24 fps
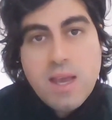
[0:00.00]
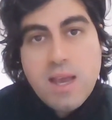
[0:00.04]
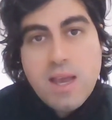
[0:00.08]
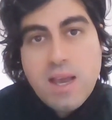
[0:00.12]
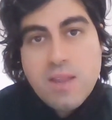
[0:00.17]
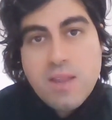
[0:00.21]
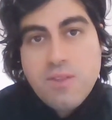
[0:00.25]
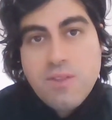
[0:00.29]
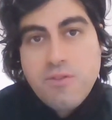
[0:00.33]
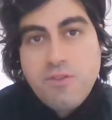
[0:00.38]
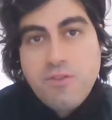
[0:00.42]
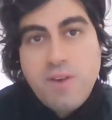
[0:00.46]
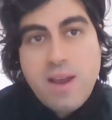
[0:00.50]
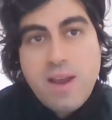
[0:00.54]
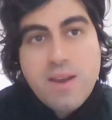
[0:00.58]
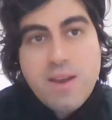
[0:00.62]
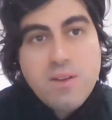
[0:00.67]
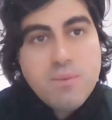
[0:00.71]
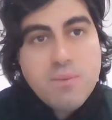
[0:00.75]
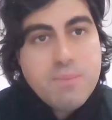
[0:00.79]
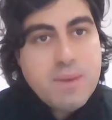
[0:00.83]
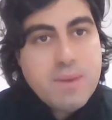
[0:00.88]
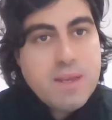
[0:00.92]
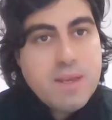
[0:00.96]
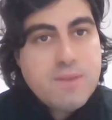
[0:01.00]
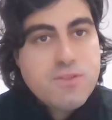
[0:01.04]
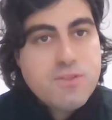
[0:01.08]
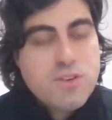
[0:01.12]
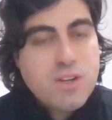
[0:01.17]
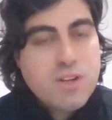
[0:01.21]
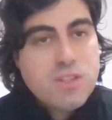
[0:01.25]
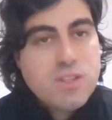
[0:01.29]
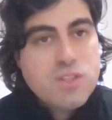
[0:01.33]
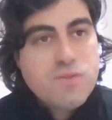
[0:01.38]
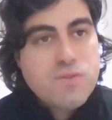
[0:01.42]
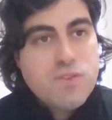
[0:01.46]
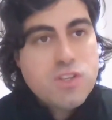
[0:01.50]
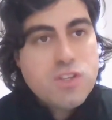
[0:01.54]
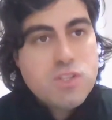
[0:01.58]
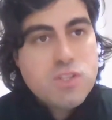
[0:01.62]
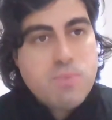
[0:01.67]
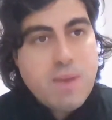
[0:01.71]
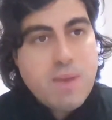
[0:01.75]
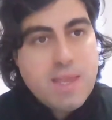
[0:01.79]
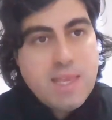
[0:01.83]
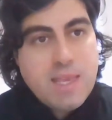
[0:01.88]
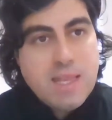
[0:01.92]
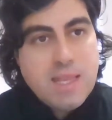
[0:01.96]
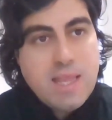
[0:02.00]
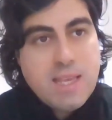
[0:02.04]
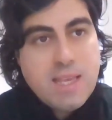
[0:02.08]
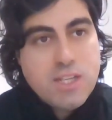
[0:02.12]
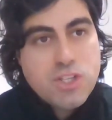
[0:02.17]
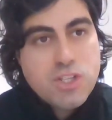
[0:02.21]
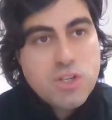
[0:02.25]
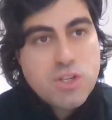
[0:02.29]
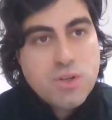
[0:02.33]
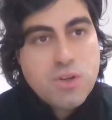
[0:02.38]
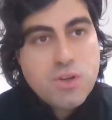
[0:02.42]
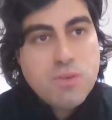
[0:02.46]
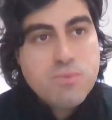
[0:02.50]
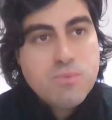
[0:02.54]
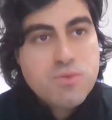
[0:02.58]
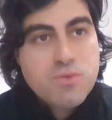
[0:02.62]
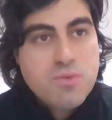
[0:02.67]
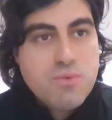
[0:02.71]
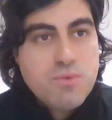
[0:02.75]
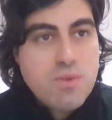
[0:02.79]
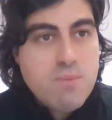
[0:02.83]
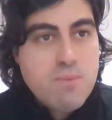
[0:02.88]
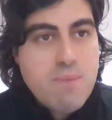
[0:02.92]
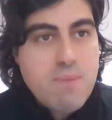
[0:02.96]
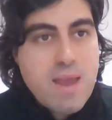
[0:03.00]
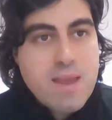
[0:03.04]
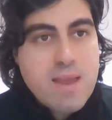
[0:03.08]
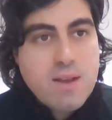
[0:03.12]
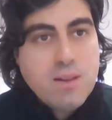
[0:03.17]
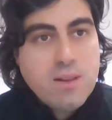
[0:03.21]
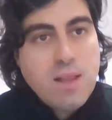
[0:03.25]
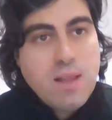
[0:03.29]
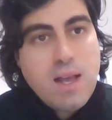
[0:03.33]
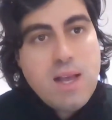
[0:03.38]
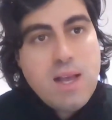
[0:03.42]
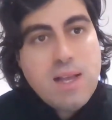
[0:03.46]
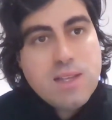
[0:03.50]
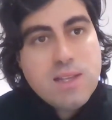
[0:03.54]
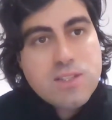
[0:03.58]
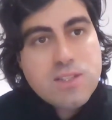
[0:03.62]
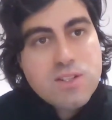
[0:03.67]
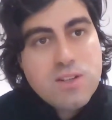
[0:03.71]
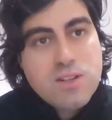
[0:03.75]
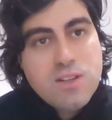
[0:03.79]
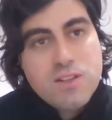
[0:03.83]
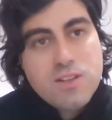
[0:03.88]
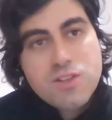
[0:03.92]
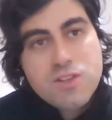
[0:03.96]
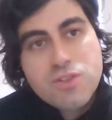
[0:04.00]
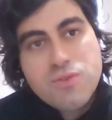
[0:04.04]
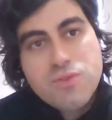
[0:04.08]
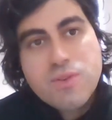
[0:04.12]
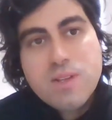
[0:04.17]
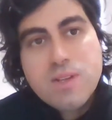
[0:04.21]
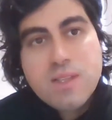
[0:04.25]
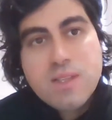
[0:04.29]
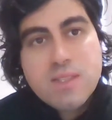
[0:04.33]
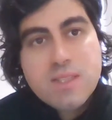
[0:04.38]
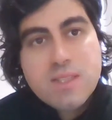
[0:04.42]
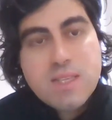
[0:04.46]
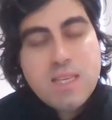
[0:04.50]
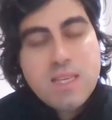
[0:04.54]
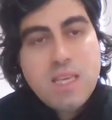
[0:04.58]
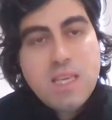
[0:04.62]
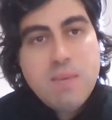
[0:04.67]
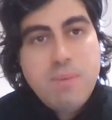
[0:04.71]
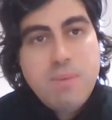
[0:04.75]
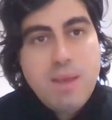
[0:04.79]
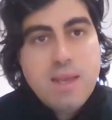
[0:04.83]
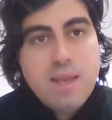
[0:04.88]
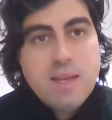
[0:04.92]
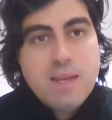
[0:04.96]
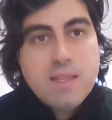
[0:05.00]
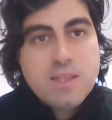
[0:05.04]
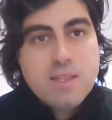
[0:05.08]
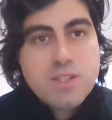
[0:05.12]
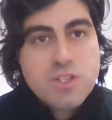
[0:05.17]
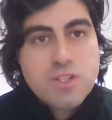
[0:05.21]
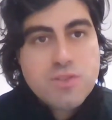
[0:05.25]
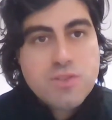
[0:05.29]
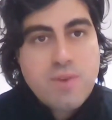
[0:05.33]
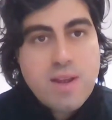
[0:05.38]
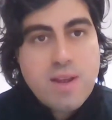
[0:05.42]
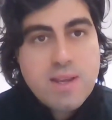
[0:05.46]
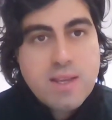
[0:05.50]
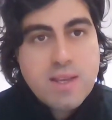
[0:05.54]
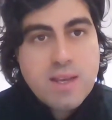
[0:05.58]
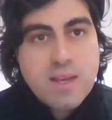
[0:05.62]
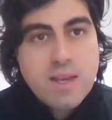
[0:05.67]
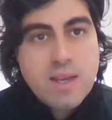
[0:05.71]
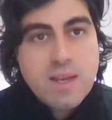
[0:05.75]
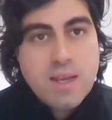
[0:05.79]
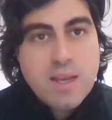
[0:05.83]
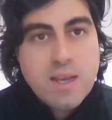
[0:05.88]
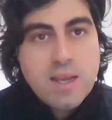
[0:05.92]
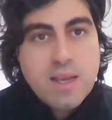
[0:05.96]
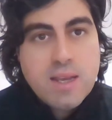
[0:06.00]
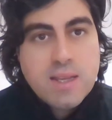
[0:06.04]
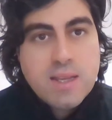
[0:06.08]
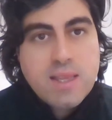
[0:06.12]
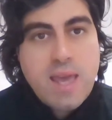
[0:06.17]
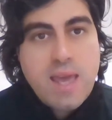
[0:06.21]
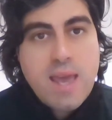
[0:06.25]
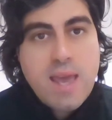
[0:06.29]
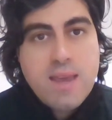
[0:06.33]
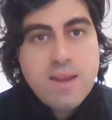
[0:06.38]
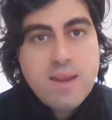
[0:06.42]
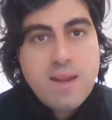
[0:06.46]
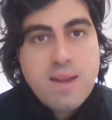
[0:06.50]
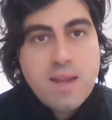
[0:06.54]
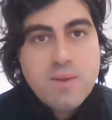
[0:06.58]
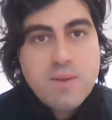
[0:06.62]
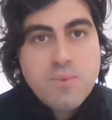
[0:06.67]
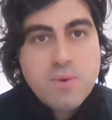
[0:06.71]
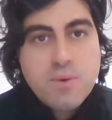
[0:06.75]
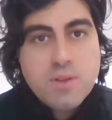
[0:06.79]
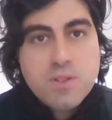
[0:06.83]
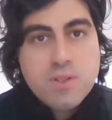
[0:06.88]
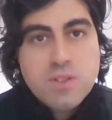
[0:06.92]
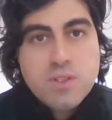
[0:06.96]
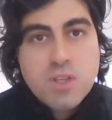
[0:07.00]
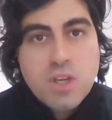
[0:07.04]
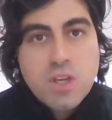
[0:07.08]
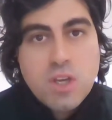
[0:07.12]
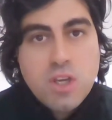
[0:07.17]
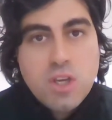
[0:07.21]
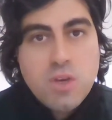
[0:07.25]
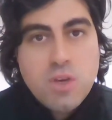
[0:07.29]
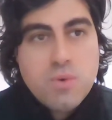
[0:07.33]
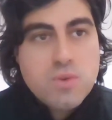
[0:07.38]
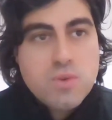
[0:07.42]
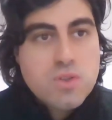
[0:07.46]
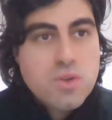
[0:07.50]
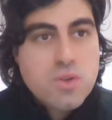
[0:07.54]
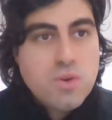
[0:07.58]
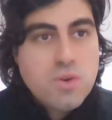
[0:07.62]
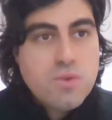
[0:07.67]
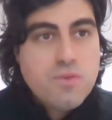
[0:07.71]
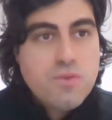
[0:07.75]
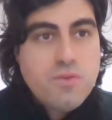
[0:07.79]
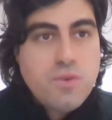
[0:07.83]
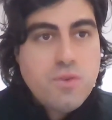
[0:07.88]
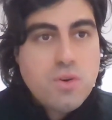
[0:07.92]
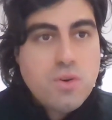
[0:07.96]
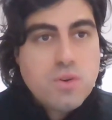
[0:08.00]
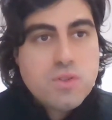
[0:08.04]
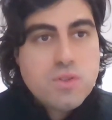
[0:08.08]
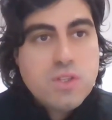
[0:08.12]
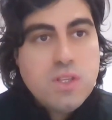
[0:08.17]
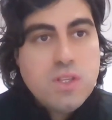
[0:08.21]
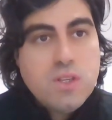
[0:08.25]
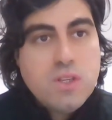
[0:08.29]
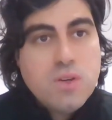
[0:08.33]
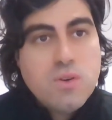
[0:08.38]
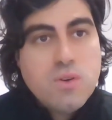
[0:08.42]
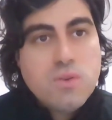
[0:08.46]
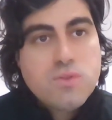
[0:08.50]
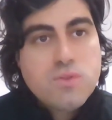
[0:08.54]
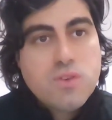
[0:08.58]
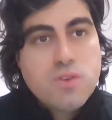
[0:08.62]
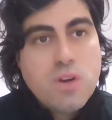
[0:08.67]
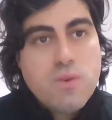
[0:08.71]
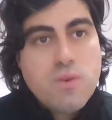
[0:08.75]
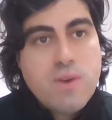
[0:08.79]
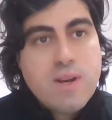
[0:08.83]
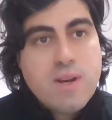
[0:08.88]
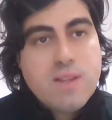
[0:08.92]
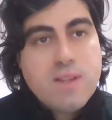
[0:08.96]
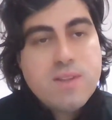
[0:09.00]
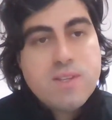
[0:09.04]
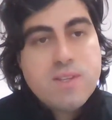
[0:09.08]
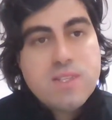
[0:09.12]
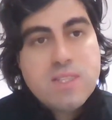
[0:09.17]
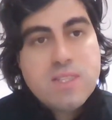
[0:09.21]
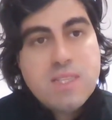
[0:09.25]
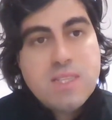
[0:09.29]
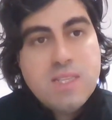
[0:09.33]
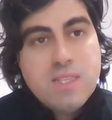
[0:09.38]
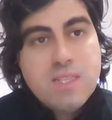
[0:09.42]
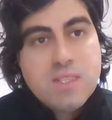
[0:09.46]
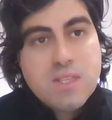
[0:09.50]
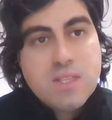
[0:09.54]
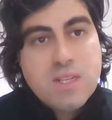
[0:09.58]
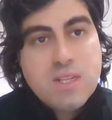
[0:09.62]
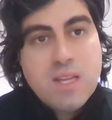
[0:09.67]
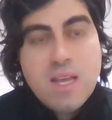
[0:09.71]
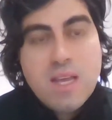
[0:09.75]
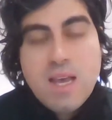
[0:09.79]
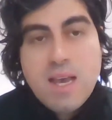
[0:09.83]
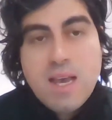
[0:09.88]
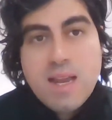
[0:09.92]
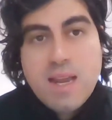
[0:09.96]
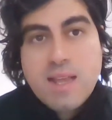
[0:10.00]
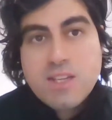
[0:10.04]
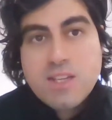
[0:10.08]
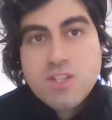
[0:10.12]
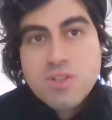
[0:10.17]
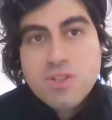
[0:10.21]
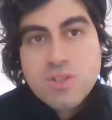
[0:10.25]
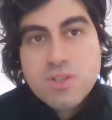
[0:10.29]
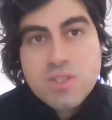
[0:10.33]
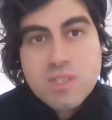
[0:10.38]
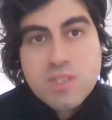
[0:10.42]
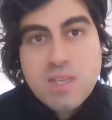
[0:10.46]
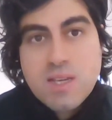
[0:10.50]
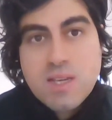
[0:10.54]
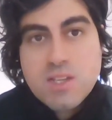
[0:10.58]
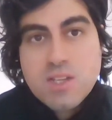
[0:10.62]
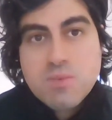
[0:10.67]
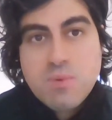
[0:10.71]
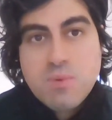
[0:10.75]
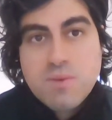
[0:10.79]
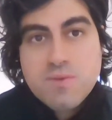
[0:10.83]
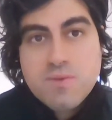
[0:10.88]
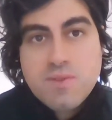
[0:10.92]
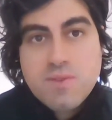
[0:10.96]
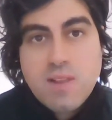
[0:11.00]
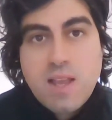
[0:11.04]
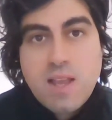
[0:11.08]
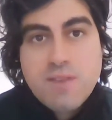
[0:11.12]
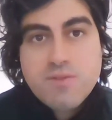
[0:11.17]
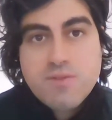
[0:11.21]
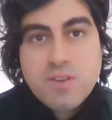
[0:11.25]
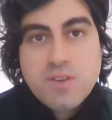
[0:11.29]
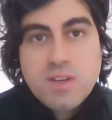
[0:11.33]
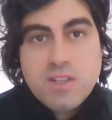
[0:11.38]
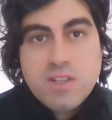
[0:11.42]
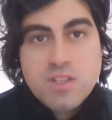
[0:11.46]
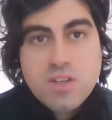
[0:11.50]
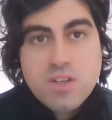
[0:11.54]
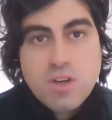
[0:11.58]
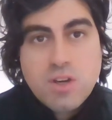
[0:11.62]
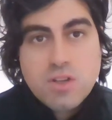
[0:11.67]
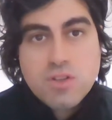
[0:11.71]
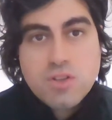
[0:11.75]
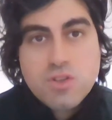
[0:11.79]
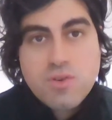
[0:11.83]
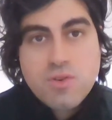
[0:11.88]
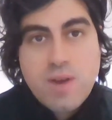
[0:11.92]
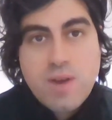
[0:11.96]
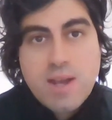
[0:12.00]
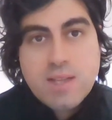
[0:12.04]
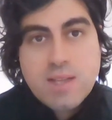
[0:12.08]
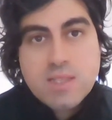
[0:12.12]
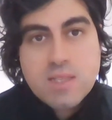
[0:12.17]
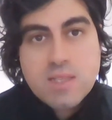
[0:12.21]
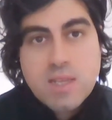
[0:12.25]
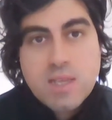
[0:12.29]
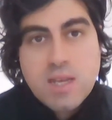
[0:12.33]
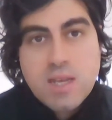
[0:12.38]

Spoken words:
And the final bit of transfer speculation comes from the Mail. Arsenal are struggling to keep English striker Kean Edwards, who has scored 14 goals already this season and has just 6 months left on his contract.